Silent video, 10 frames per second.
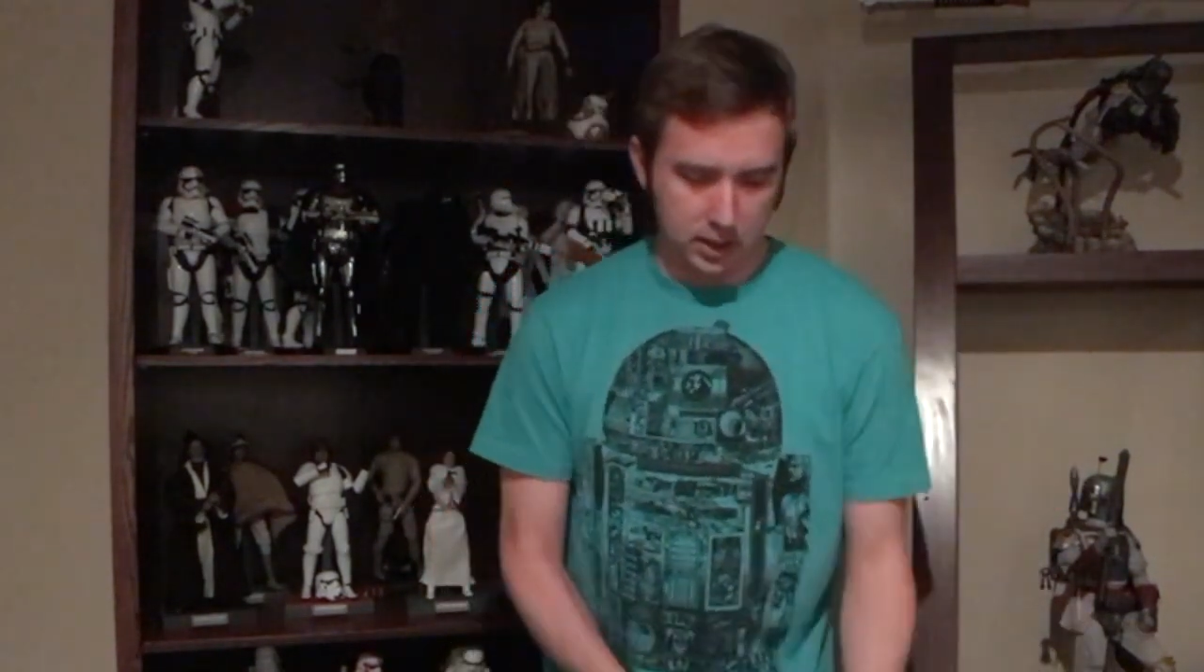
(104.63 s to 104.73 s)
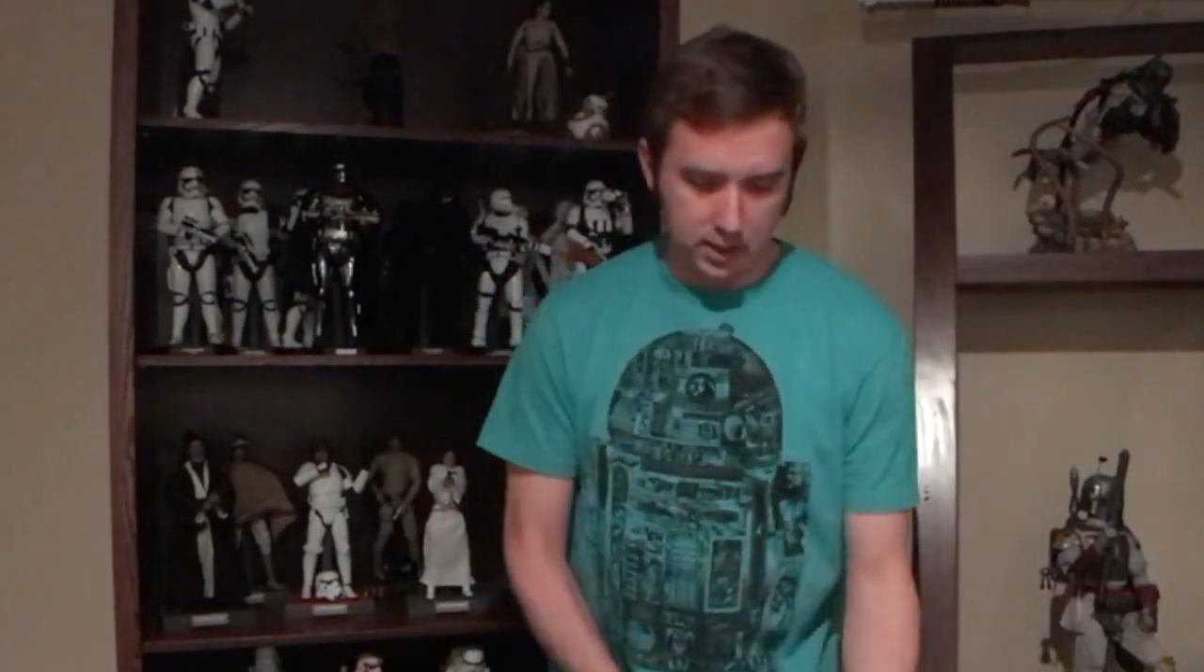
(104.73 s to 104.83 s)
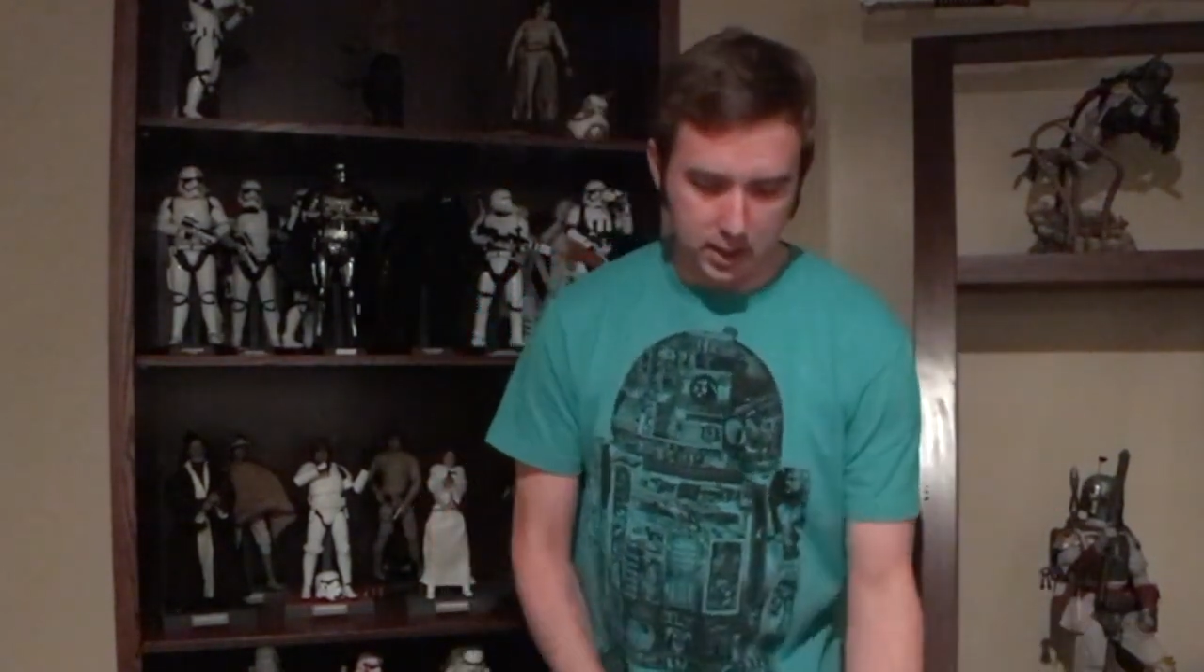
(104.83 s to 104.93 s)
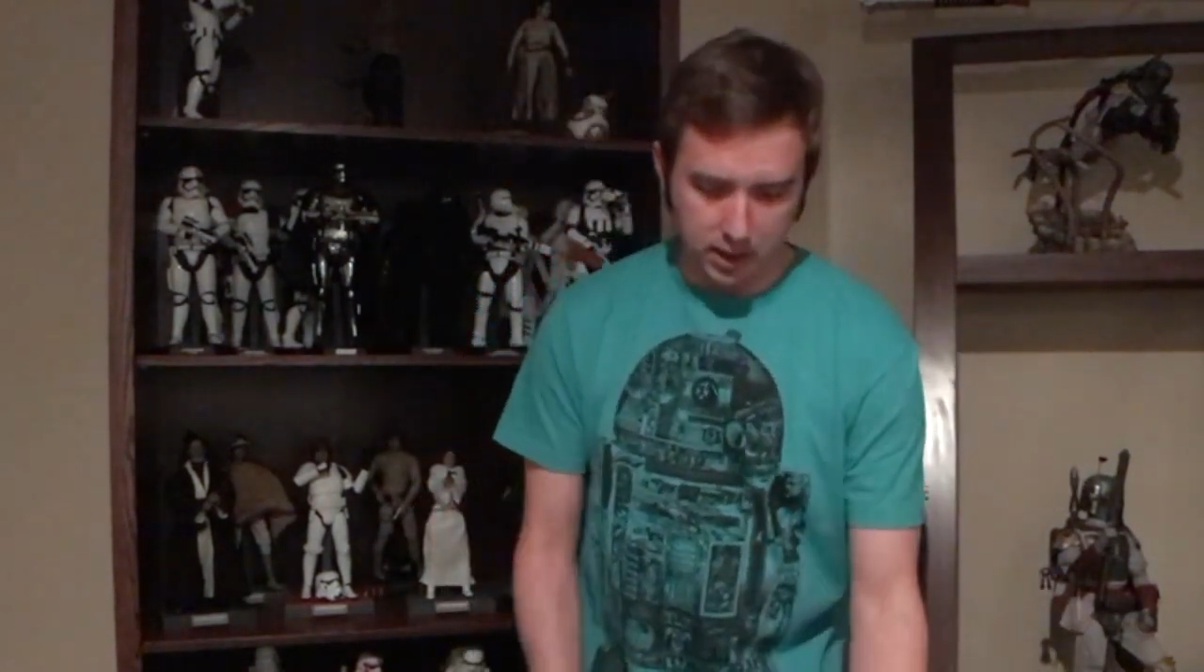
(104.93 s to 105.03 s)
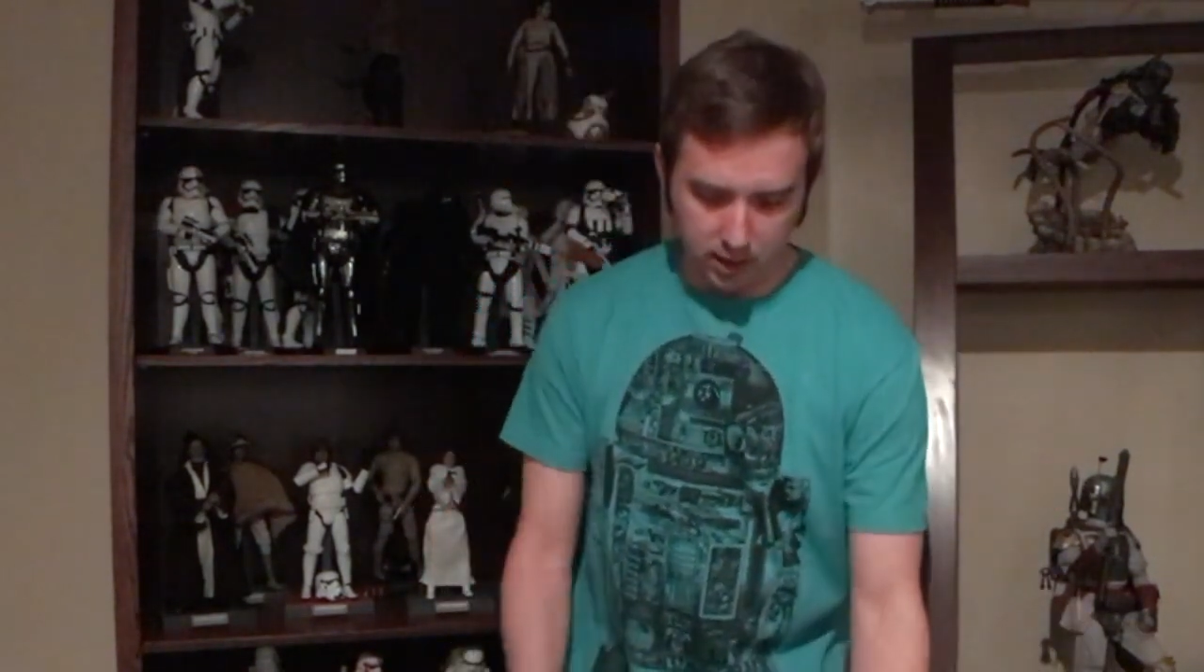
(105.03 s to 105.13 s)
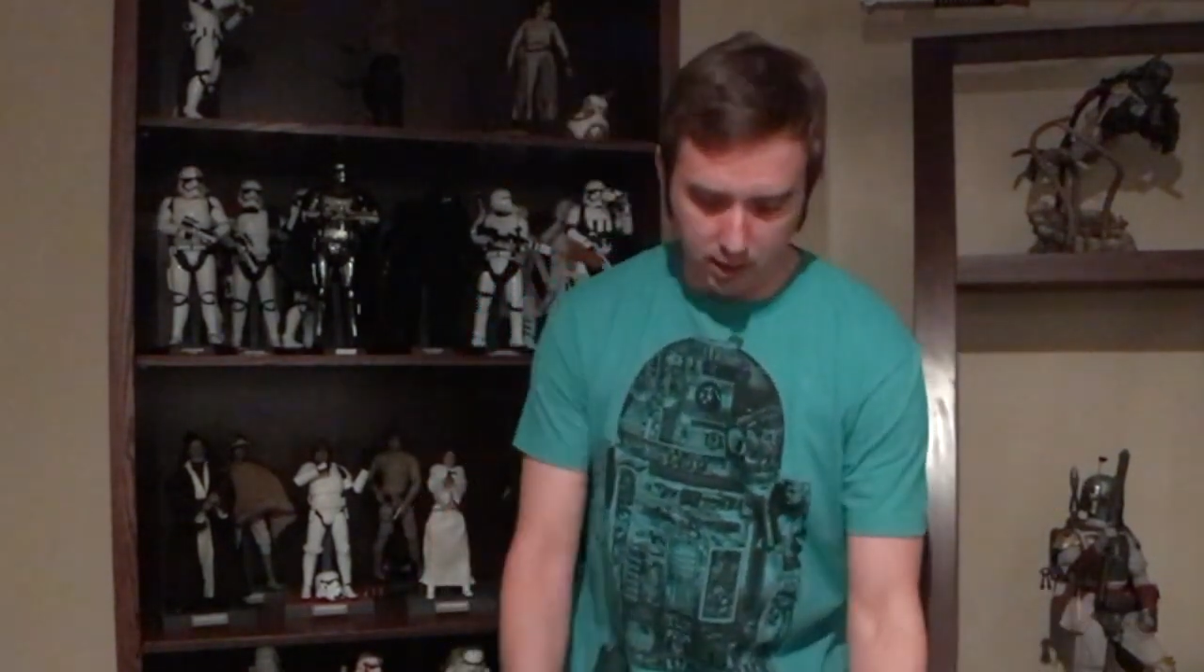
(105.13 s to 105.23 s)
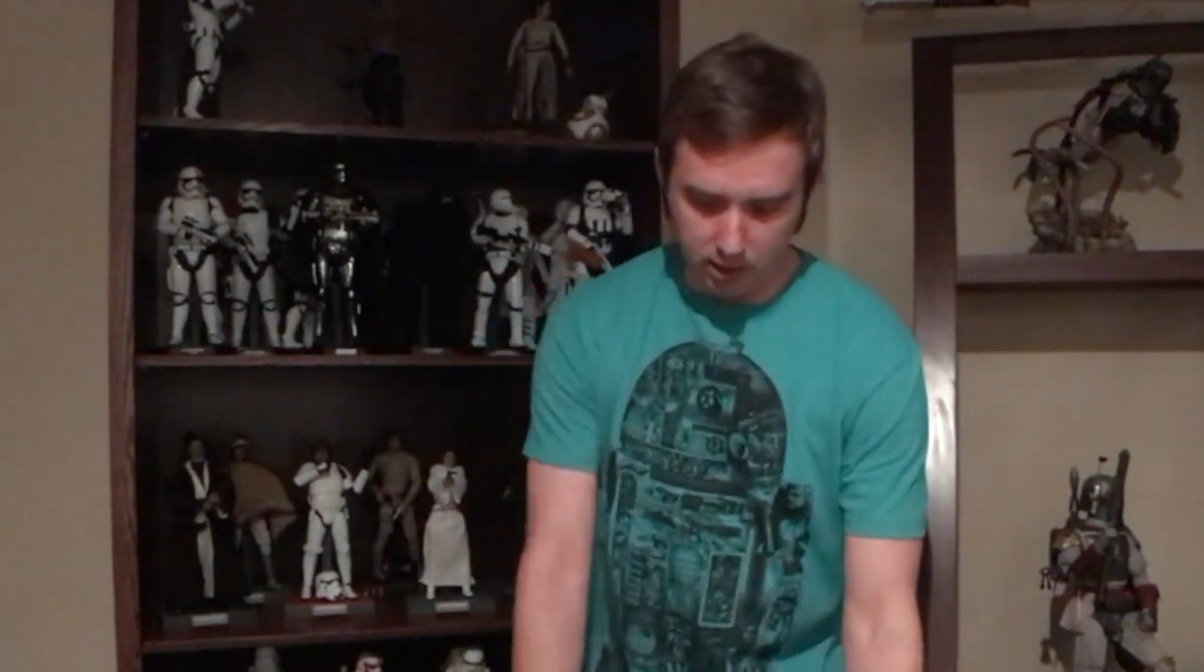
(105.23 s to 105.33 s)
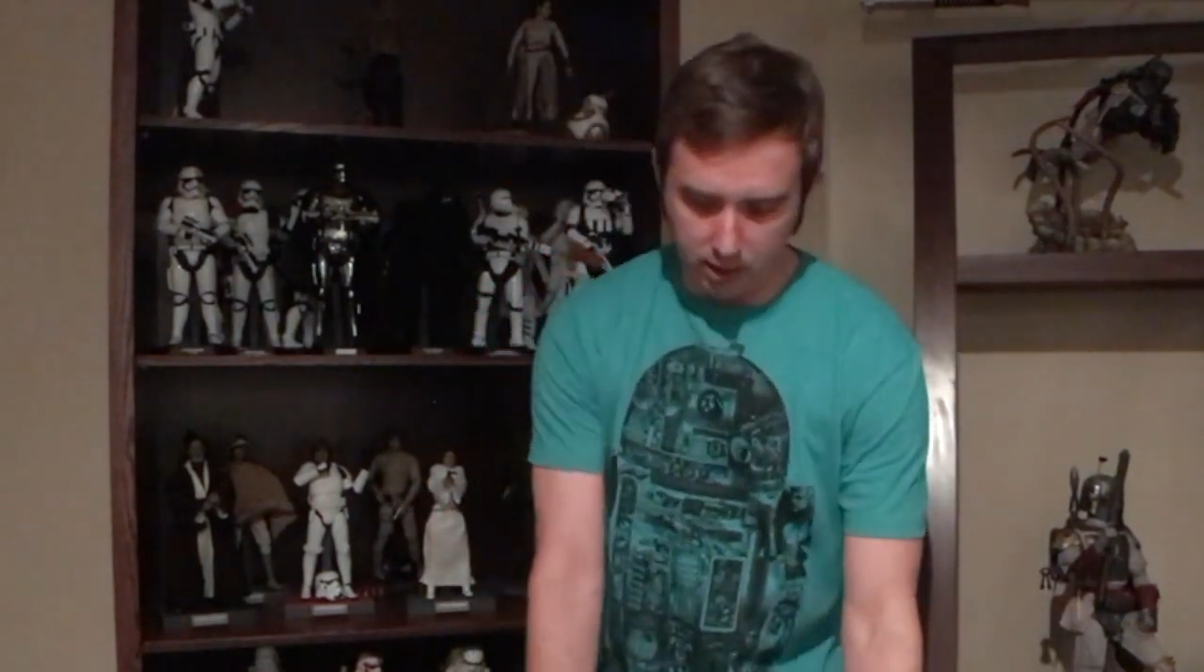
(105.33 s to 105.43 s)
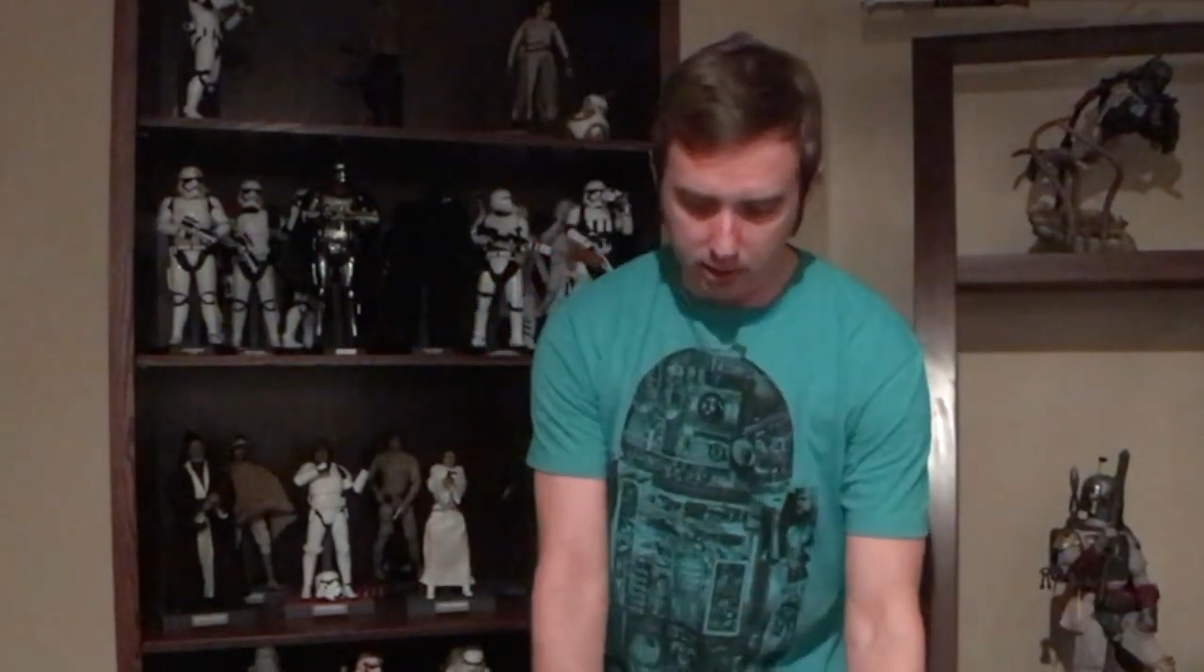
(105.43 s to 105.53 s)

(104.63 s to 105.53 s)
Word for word: to see there